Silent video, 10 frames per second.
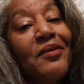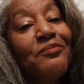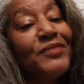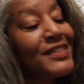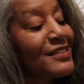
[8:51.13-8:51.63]

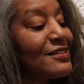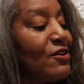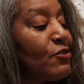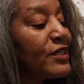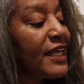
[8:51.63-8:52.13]
Mrs.
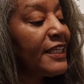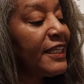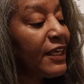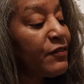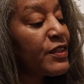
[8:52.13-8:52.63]
Logan had
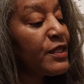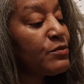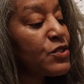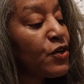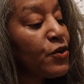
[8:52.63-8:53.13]
given them
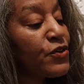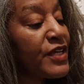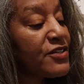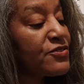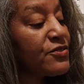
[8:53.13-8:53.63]
to her
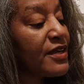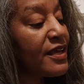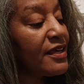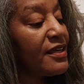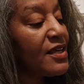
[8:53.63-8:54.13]

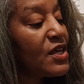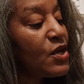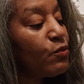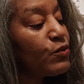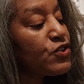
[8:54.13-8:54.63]
yesterday
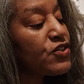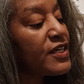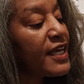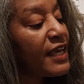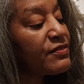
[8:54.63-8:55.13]
when she
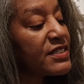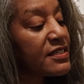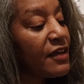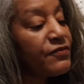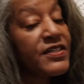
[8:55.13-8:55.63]
gave
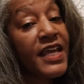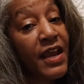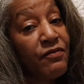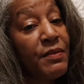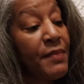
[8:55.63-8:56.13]
stuff to
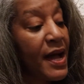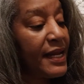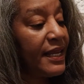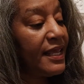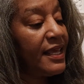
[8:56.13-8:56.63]

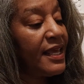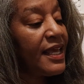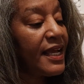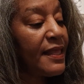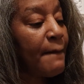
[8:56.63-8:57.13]
everybody
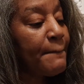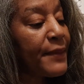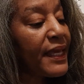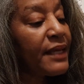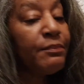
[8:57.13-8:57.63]
in a
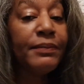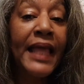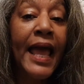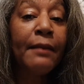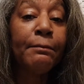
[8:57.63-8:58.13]
big
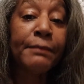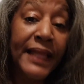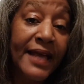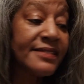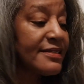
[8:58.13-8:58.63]
black
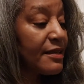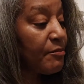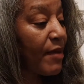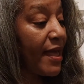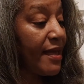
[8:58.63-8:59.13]
plastic
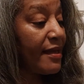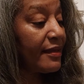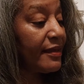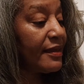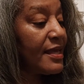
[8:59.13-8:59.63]
bag
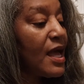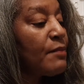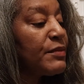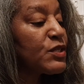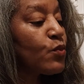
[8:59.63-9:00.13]

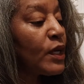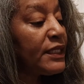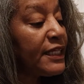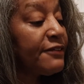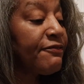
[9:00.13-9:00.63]
Miss
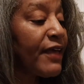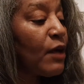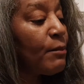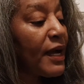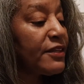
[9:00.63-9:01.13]
Juanita
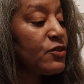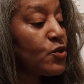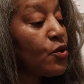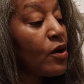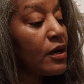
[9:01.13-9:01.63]
found by the
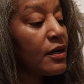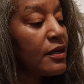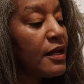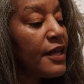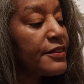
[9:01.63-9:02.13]
door.
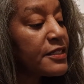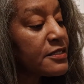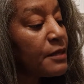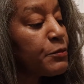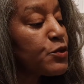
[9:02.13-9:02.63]
The
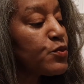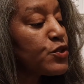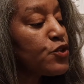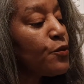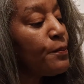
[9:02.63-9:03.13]
slippers were
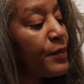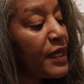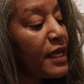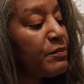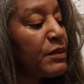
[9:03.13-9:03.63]
too
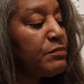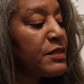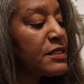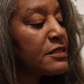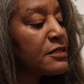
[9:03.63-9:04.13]
big, but
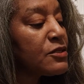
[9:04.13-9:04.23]
Mrs.